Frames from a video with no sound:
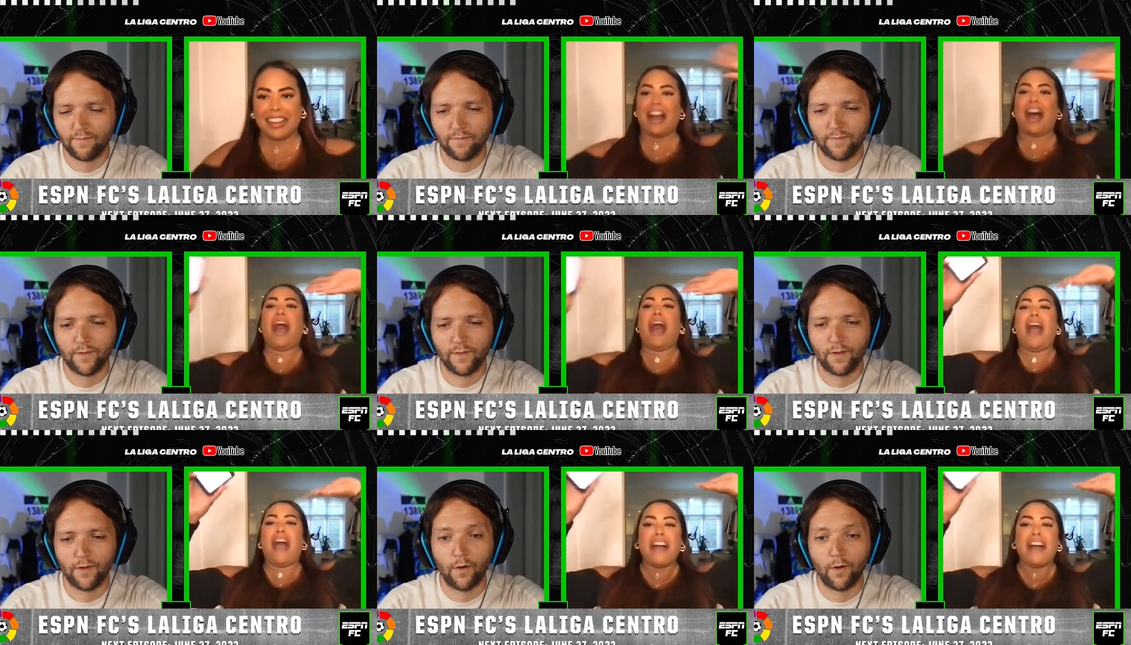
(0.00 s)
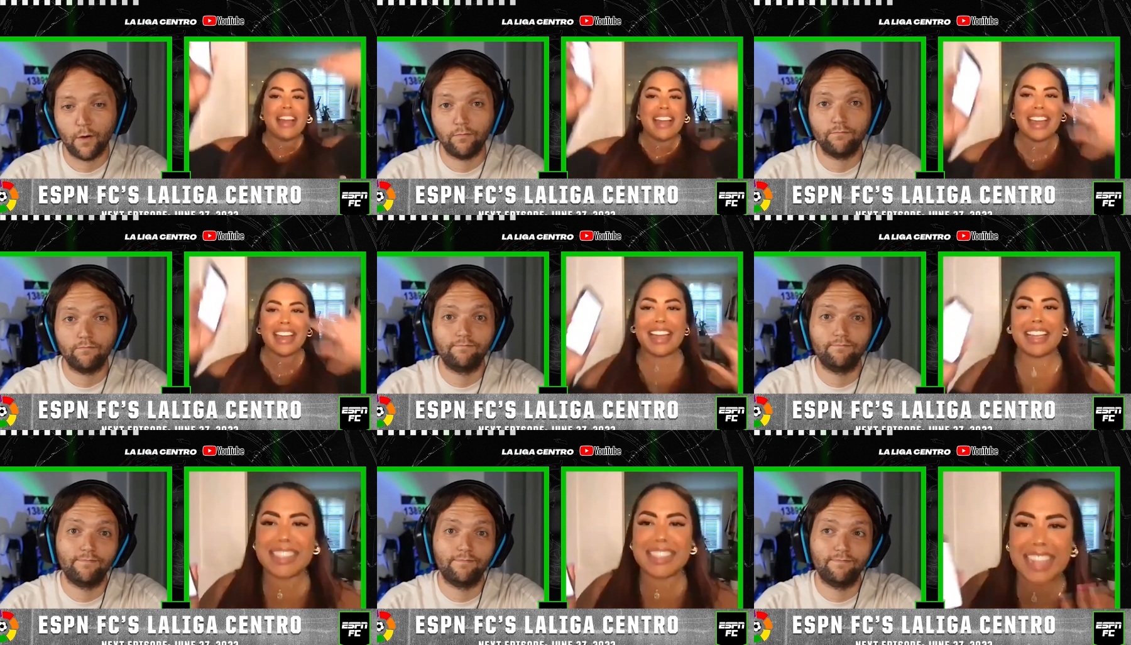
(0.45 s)
Speaker 1: ah,
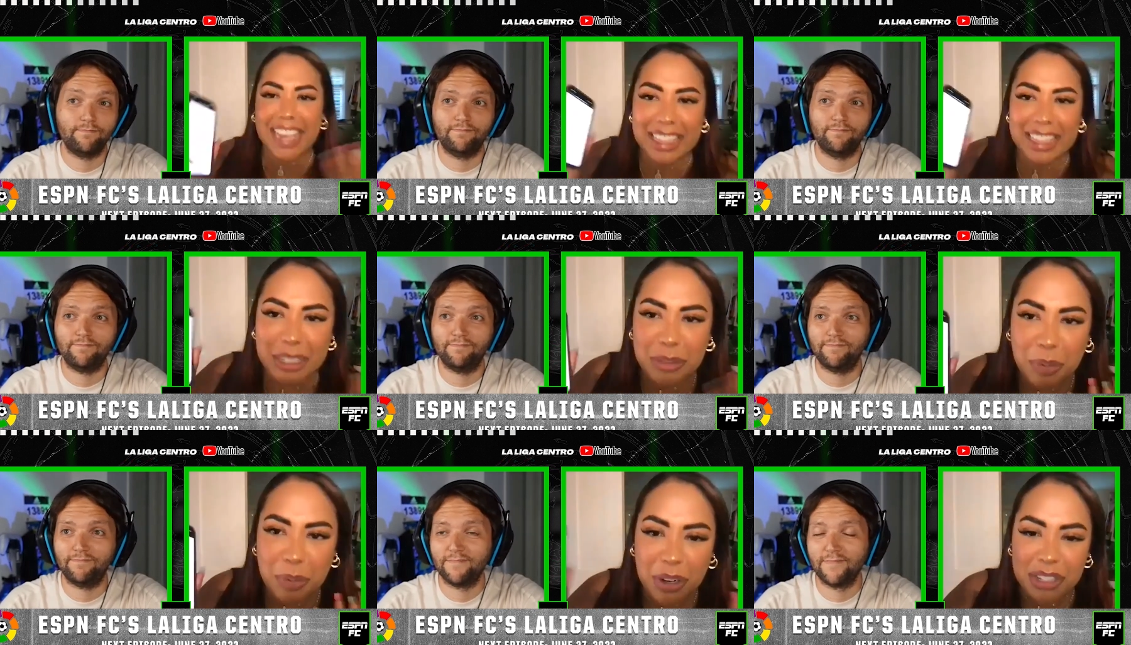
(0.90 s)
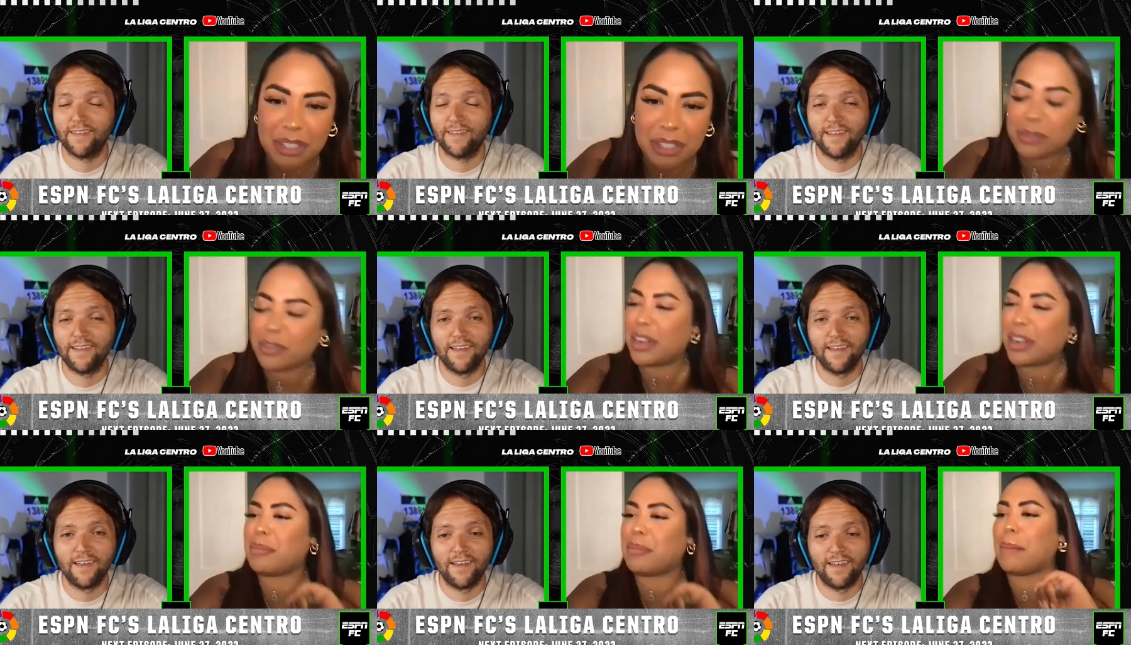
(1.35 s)
it's like this person
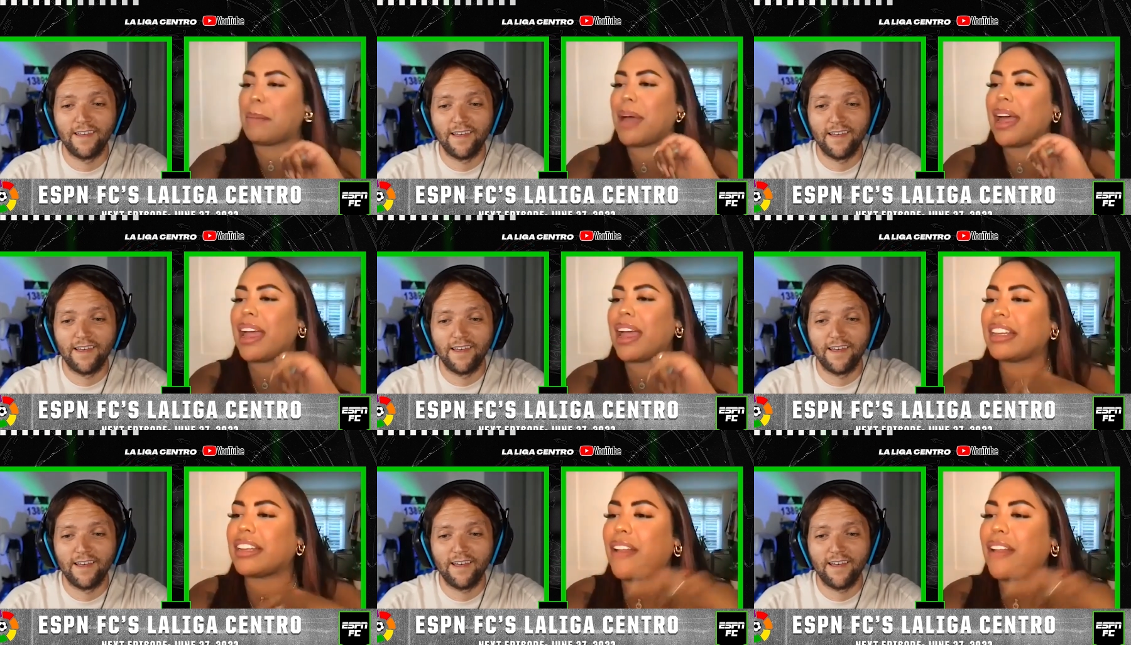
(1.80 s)
read my mind.